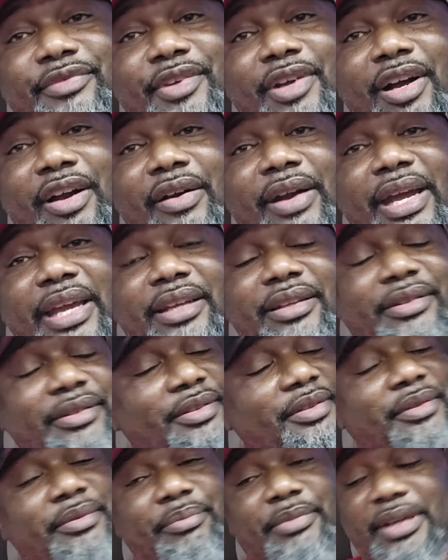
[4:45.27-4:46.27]
All right?
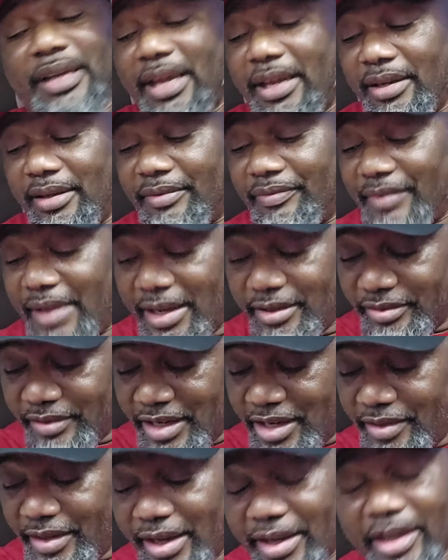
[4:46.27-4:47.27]
But, hey, that's
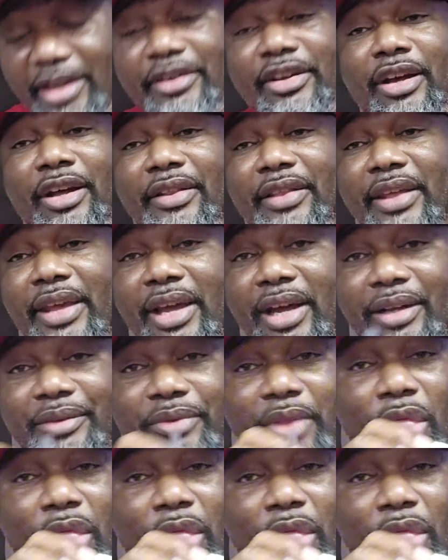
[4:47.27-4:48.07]
neither here nor there.